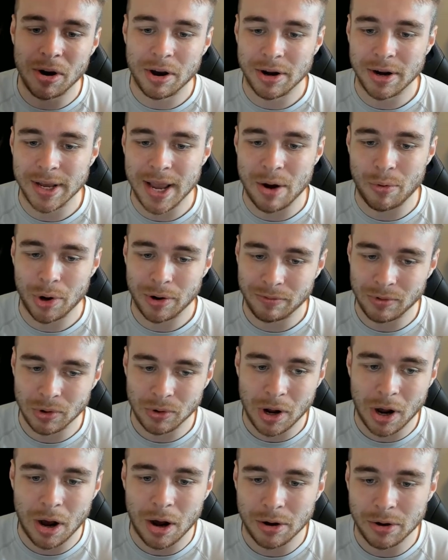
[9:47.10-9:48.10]
going to get rid of
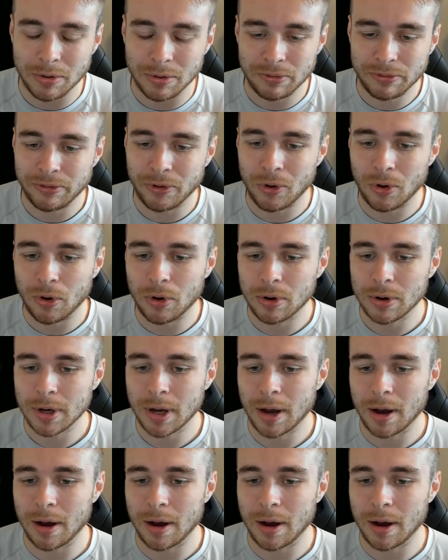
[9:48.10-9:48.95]
Lukaku for